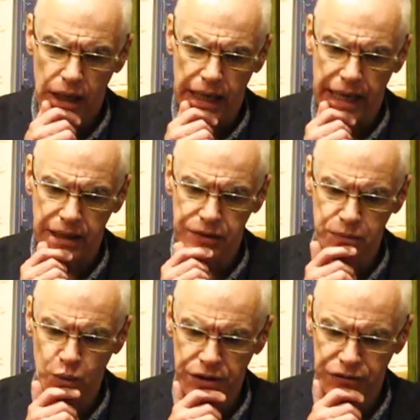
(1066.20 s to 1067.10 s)
And
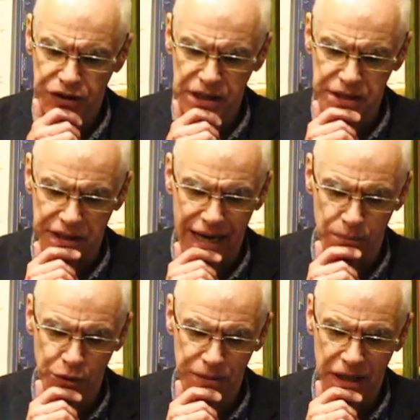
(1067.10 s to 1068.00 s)
one of the things that
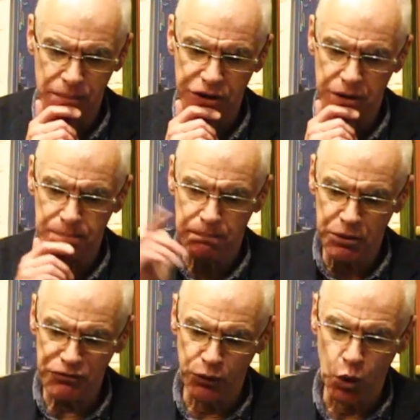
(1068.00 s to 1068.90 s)
happened with my mother
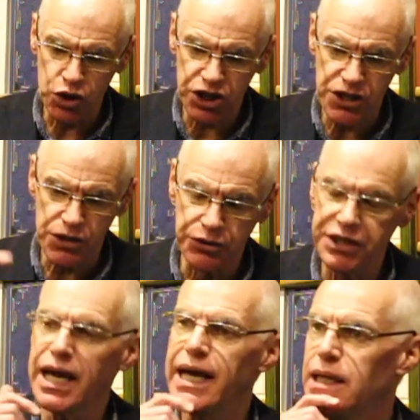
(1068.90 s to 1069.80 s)
before she saw
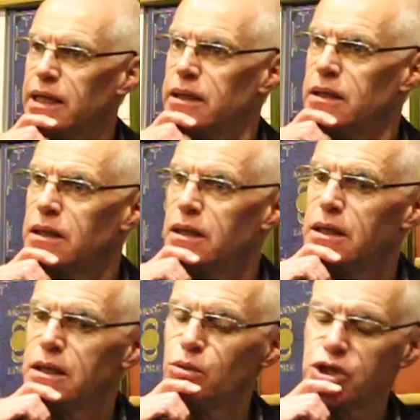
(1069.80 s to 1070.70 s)
the alien
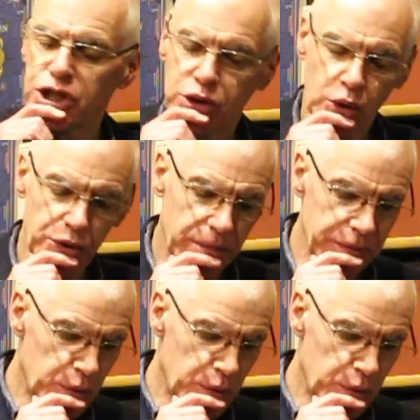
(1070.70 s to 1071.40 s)
was she called on me